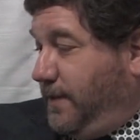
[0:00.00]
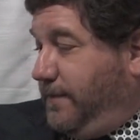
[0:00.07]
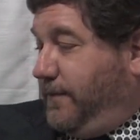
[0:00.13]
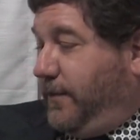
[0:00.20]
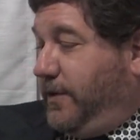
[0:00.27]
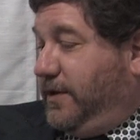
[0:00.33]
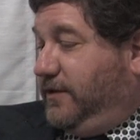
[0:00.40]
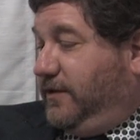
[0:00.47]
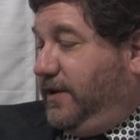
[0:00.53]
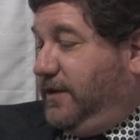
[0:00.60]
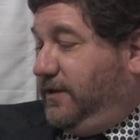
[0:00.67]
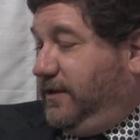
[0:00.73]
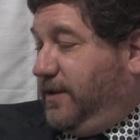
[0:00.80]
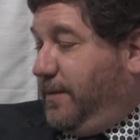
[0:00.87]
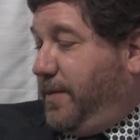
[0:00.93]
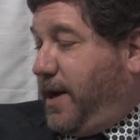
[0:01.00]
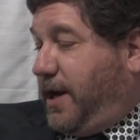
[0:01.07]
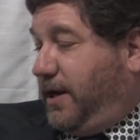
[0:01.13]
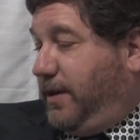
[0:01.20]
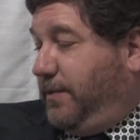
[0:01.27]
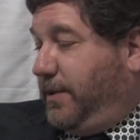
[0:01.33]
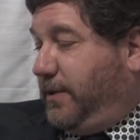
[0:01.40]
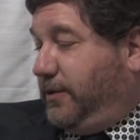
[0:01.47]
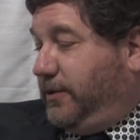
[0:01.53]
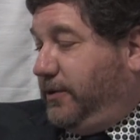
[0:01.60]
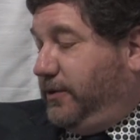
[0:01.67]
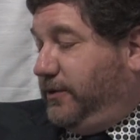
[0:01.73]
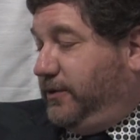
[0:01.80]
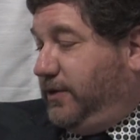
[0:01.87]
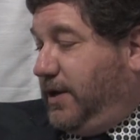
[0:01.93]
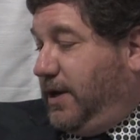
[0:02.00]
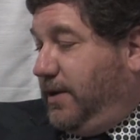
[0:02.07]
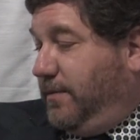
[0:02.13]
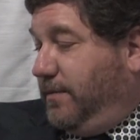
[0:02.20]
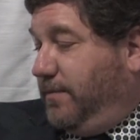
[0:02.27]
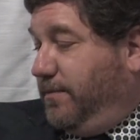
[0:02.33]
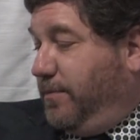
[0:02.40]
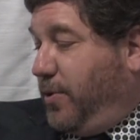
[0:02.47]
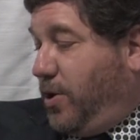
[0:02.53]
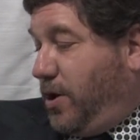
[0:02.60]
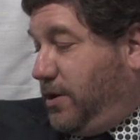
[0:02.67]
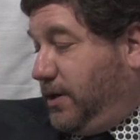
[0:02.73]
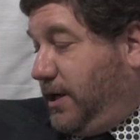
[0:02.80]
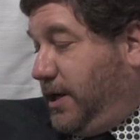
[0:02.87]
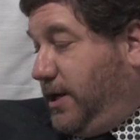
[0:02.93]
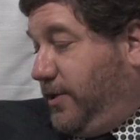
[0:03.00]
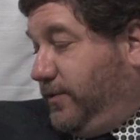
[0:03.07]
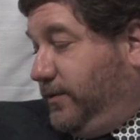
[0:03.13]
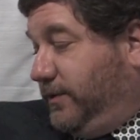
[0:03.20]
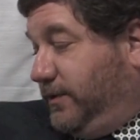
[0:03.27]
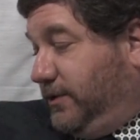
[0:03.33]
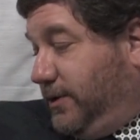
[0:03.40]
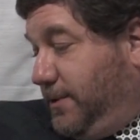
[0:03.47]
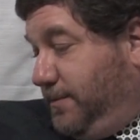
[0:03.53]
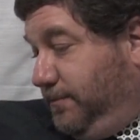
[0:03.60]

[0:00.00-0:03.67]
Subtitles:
For instance, the bodybuilders in ball gowns